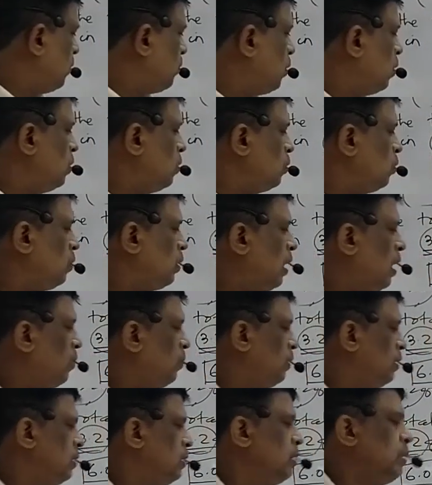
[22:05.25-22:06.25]
3.2
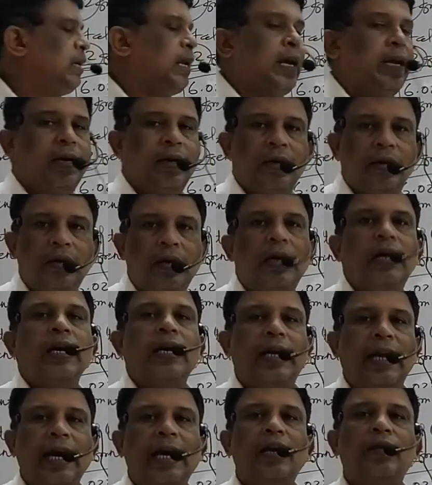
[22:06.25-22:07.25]
gram is 10.
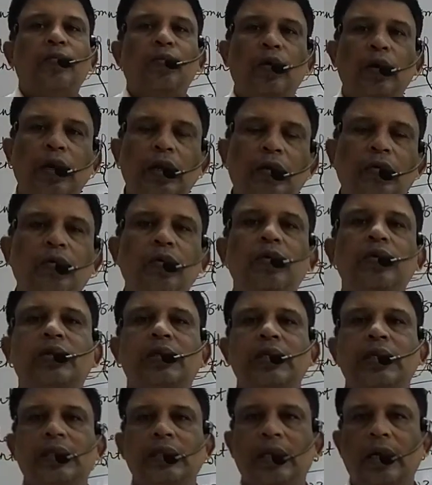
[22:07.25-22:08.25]
10 molecules
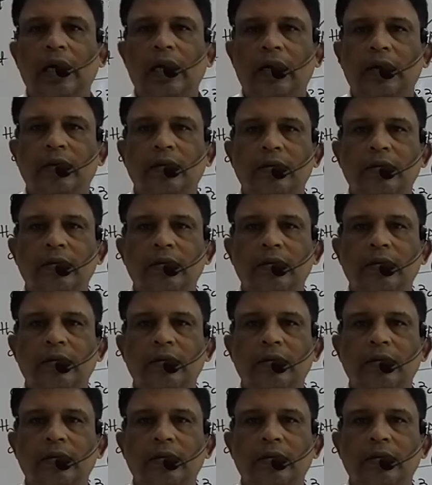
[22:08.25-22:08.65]
is there.